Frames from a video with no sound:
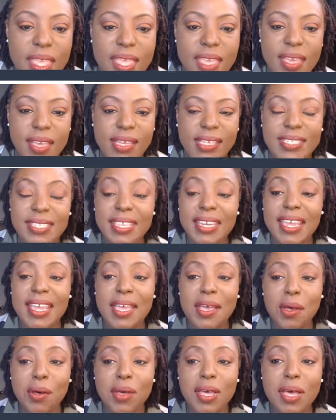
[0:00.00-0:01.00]
Is it
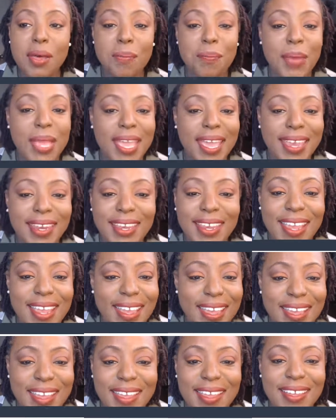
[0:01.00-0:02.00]
El
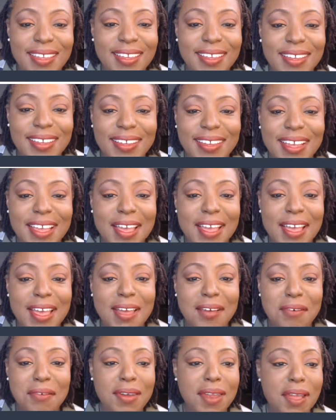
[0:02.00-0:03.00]
Campagna? I
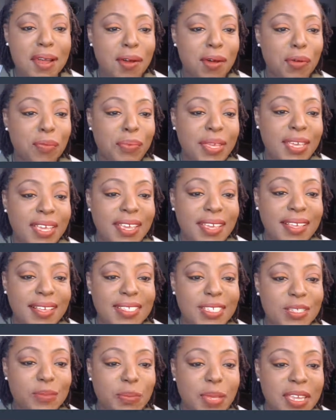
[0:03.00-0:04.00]
don't know. Peas,
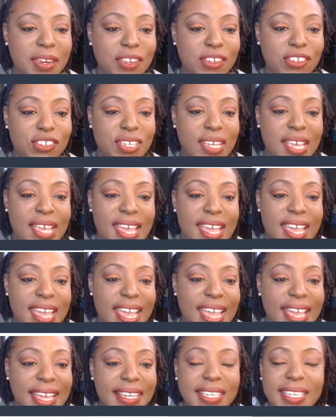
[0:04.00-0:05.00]
spinach,
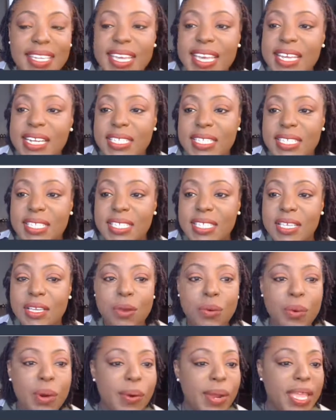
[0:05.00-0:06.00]
and lettuce.
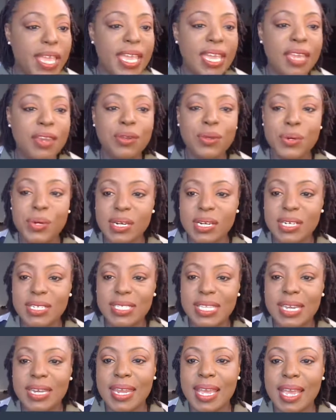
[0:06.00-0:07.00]
Growing indoors?
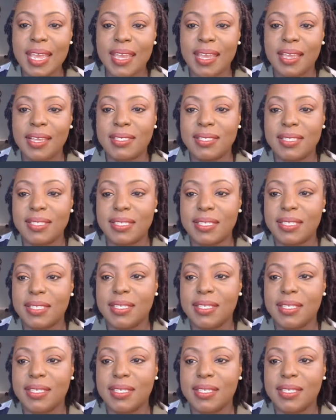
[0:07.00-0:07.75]
Nice.